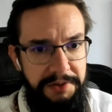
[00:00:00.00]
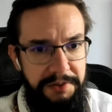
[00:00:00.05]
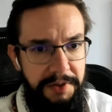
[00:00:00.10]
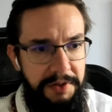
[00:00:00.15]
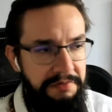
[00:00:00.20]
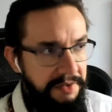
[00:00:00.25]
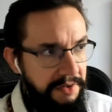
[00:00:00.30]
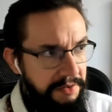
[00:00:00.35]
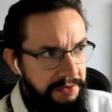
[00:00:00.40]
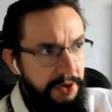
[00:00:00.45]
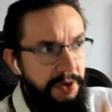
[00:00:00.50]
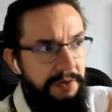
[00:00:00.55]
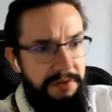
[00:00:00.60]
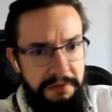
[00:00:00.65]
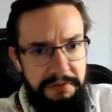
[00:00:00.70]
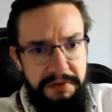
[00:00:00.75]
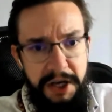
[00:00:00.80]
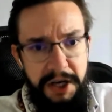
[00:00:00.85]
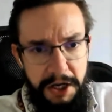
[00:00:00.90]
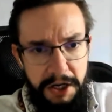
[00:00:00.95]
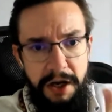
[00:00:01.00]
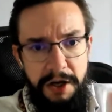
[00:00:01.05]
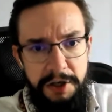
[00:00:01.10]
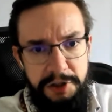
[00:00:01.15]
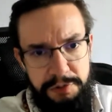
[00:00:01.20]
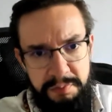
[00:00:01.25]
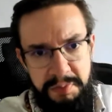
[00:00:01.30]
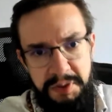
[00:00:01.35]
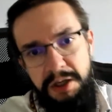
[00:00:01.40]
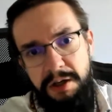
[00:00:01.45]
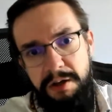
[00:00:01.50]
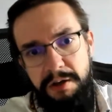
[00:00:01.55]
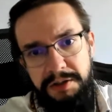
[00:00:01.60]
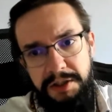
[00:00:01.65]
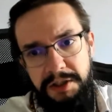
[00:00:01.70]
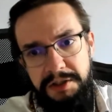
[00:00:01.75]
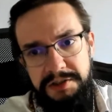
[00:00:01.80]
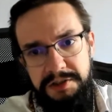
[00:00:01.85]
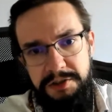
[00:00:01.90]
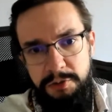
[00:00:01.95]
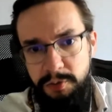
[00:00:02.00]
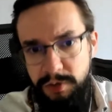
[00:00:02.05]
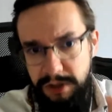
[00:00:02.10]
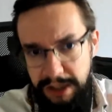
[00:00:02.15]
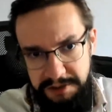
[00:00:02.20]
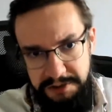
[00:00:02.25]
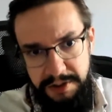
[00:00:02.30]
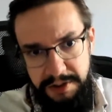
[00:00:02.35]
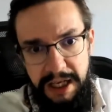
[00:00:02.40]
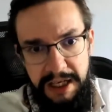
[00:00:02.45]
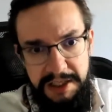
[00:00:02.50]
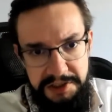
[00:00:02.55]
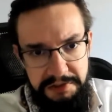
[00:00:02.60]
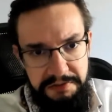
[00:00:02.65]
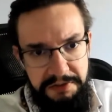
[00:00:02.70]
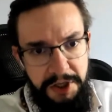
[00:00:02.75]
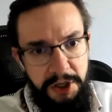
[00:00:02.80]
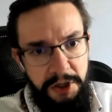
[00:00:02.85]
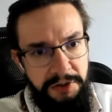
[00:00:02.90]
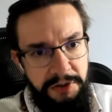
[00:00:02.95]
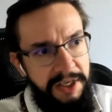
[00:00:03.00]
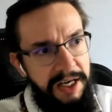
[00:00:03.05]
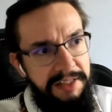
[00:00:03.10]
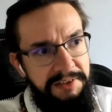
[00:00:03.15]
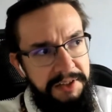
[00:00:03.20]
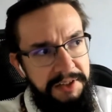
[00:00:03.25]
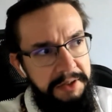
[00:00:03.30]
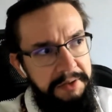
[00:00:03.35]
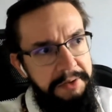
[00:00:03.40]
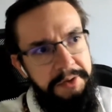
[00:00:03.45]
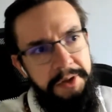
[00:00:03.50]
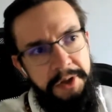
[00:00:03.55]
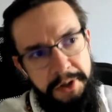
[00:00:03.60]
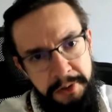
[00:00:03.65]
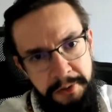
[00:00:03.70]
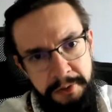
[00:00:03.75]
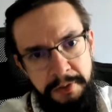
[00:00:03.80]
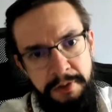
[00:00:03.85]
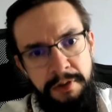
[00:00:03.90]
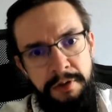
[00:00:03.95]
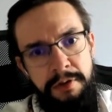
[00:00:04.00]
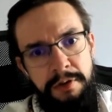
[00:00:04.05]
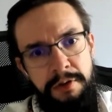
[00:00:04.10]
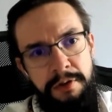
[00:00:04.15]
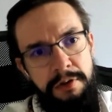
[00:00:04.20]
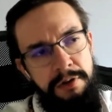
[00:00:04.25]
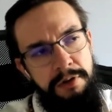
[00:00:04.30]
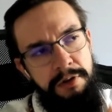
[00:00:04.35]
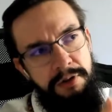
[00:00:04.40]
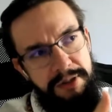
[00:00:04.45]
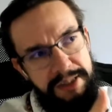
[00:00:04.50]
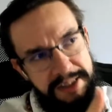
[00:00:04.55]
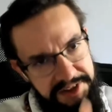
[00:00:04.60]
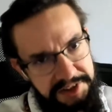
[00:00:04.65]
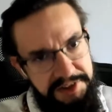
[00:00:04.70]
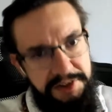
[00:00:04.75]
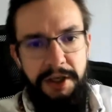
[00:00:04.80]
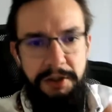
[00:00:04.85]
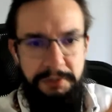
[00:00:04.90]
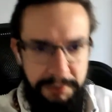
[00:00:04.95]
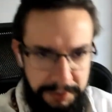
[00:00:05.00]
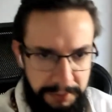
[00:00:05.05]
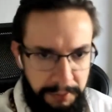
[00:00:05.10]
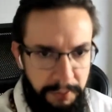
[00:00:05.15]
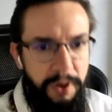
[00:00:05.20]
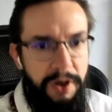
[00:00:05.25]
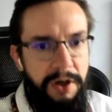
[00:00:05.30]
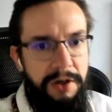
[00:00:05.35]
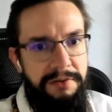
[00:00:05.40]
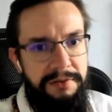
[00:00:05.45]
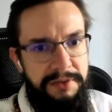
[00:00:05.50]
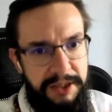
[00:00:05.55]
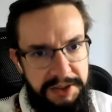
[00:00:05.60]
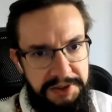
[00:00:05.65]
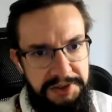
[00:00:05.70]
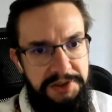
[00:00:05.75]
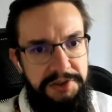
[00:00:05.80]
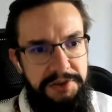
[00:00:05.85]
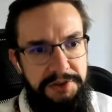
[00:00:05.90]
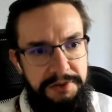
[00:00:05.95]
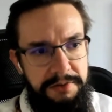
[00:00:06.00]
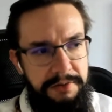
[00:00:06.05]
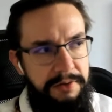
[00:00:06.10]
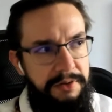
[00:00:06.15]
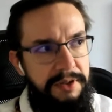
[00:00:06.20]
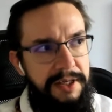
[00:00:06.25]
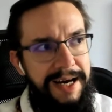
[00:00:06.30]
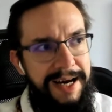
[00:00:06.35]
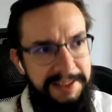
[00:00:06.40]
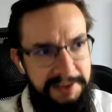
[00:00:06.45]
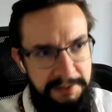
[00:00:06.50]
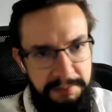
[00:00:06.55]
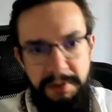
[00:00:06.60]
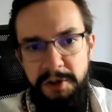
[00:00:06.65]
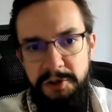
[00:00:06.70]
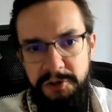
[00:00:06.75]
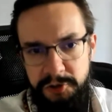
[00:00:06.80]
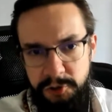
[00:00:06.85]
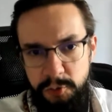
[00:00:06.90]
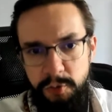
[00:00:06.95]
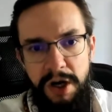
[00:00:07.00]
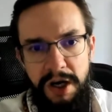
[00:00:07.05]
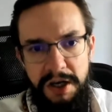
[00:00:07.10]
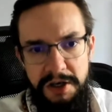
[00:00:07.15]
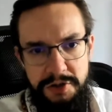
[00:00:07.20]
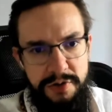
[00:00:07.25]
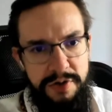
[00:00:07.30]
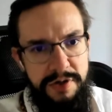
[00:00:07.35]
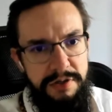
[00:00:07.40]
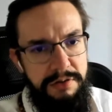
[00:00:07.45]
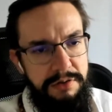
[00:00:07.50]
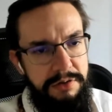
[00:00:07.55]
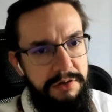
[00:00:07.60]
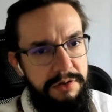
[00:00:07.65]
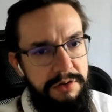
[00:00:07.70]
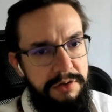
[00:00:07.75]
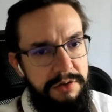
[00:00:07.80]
If you have a very large PR that's 2,000 lines of code, and I tell you, no, let's start with one that's at most 200,